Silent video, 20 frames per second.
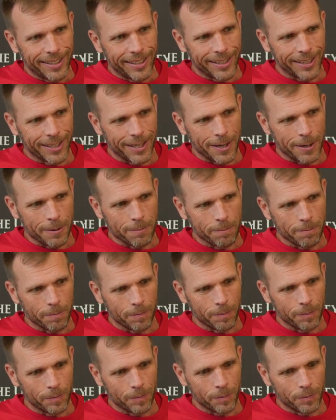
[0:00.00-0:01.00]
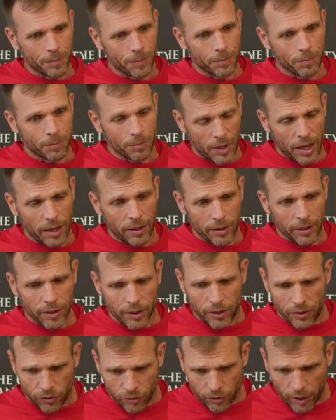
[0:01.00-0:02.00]
um, that
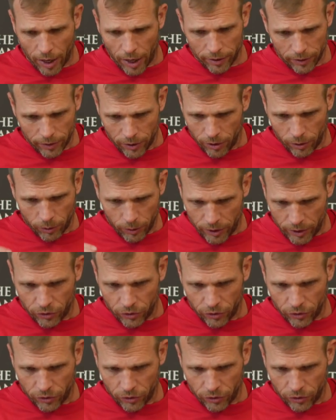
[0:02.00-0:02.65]
he's got, you know, he